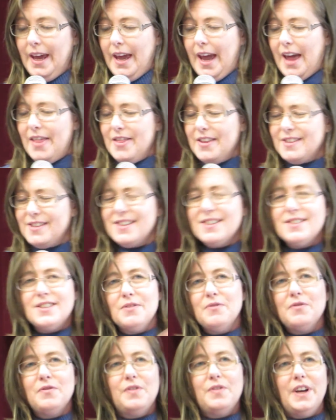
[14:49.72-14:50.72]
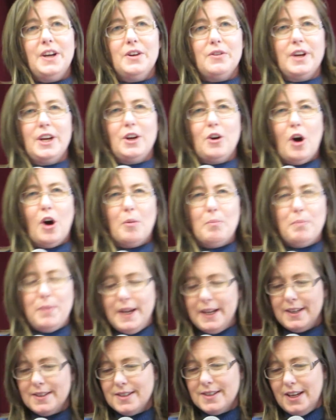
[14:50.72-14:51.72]
And this is a very
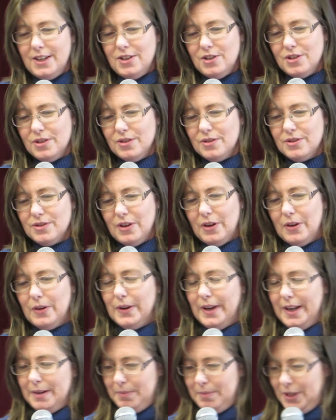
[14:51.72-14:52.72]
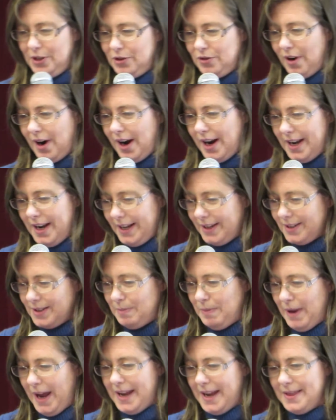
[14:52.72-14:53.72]
complex issue. So let me try and
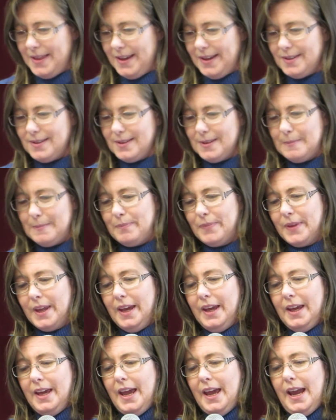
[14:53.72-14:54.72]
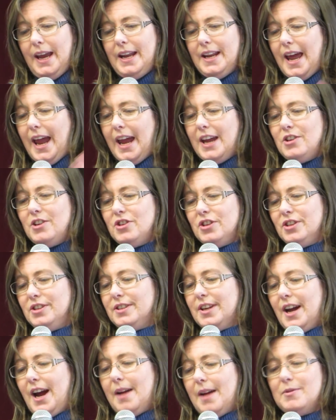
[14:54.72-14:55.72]
explain this. In ancient
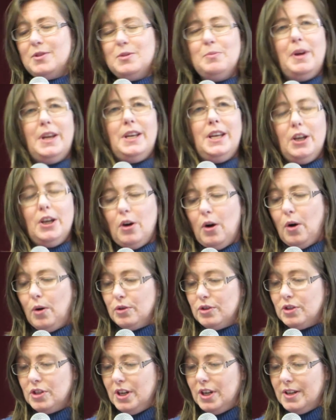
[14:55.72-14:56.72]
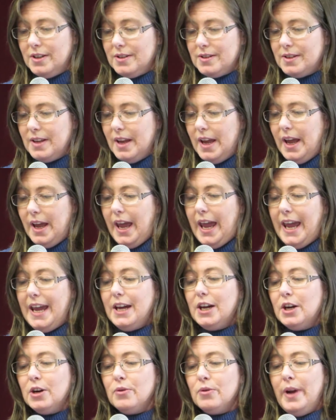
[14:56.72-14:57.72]
times, many cultures
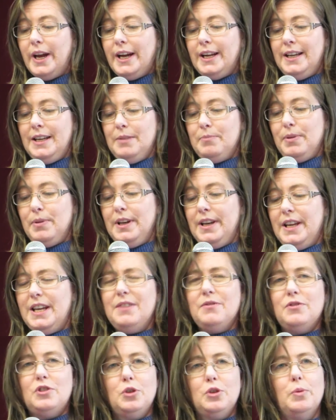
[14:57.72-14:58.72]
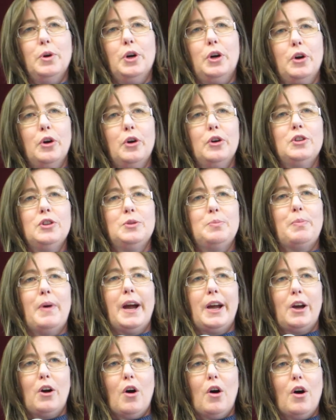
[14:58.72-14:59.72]
incorrectly believed you were cursed
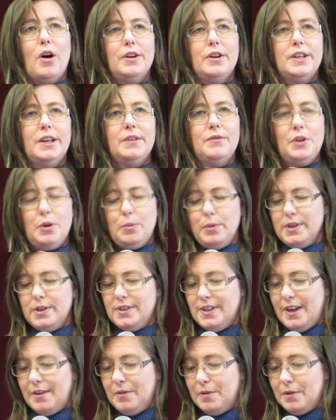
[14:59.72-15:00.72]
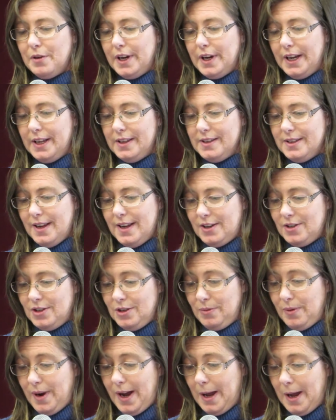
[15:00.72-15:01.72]
by God if you were suffering in such
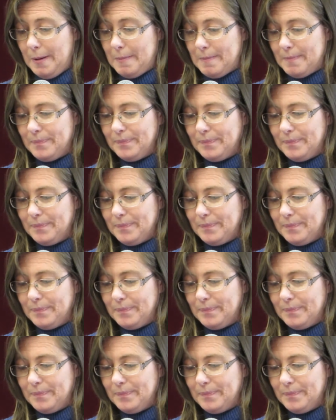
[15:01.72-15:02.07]
a way.